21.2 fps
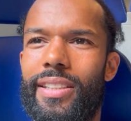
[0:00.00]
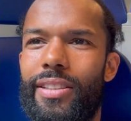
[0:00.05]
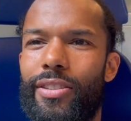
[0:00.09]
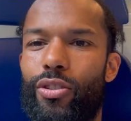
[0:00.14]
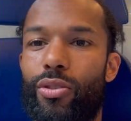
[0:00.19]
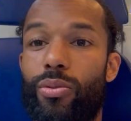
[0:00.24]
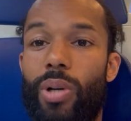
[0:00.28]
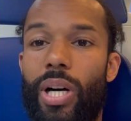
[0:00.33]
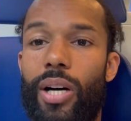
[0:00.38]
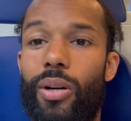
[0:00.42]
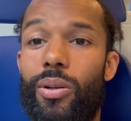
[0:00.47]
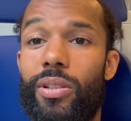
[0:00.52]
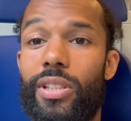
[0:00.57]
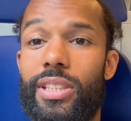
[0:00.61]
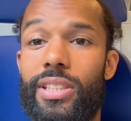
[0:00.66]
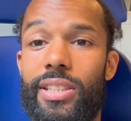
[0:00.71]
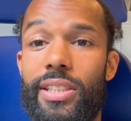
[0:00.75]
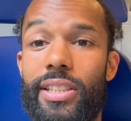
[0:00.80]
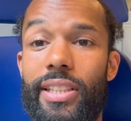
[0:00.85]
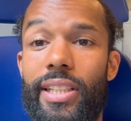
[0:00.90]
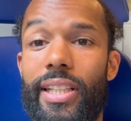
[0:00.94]
2
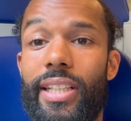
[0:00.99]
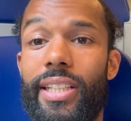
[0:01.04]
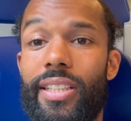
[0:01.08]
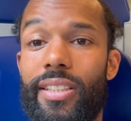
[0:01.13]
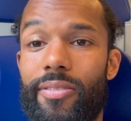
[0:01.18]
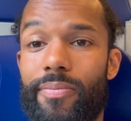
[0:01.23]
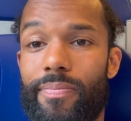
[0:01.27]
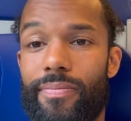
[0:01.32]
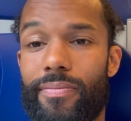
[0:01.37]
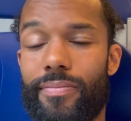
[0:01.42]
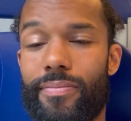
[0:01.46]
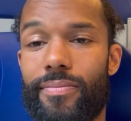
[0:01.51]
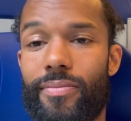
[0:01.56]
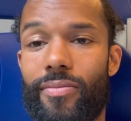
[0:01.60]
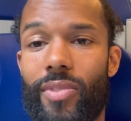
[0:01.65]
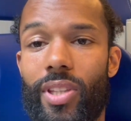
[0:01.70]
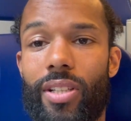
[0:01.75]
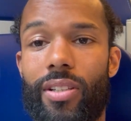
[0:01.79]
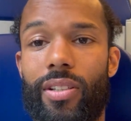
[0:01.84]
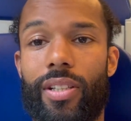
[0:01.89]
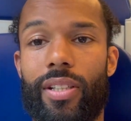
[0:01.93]
hours a day
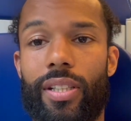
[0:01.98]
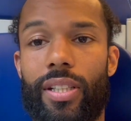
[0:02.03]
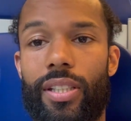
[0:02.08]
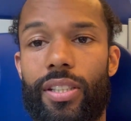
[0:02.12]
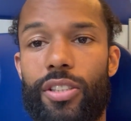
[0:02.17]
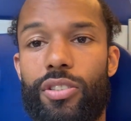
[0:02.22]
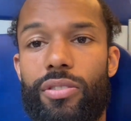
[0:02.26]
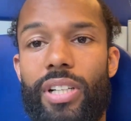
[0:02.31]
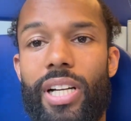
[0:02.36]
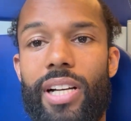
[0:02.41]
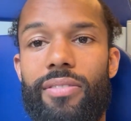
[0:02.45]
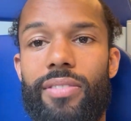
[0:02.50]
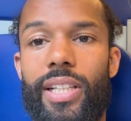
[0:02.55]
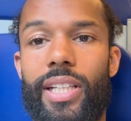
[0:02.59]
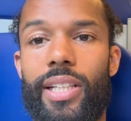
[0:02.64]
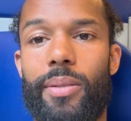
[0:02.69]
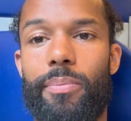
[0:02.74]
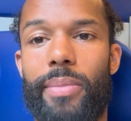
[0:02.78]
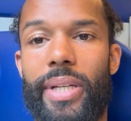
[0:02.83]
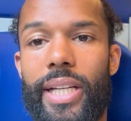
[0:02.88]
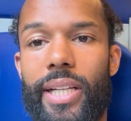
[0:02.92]
on
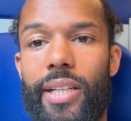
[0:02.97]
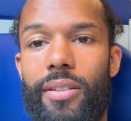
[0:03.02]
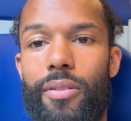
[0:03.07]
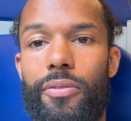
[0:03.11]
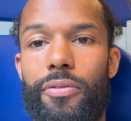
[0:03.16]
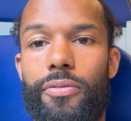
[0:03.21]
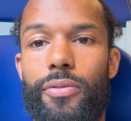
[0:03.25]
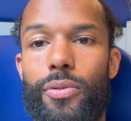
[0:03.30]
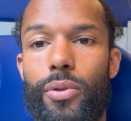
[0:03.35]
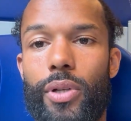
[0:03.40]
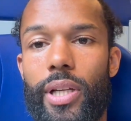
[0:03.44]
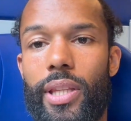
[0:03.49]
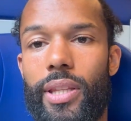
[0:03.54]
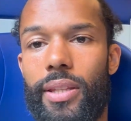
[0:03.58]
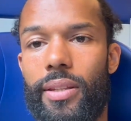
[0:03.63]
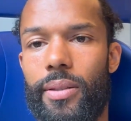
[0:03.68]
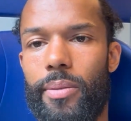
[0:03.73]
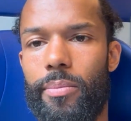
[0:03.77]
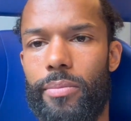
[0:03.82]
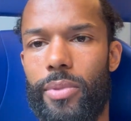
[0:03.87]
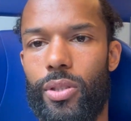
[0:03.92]
traveling back and forth
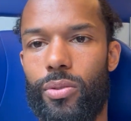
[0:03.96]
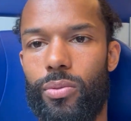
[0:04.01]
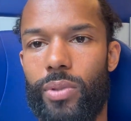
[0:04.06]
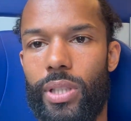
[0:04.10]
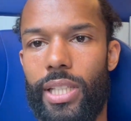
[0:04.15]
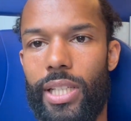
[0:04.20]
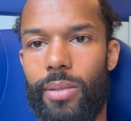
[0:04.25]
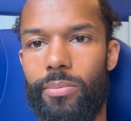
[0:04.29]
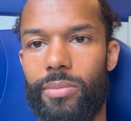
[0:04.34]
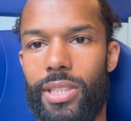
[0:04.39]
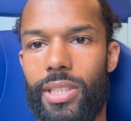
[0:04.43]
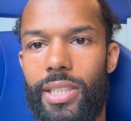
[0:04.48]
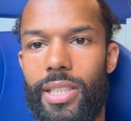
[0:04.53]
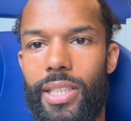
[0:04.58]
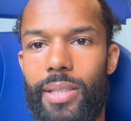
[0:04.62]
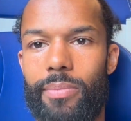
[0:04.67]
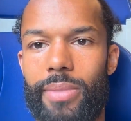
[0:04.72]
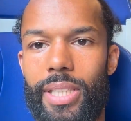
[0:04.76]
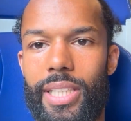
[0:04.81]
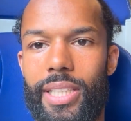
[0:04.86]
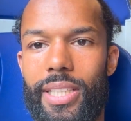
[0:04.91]
between
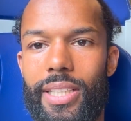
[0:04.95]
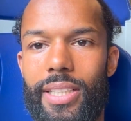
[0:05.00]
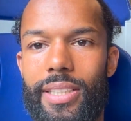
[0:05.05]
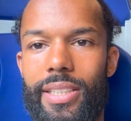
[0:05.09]
Amsterdam and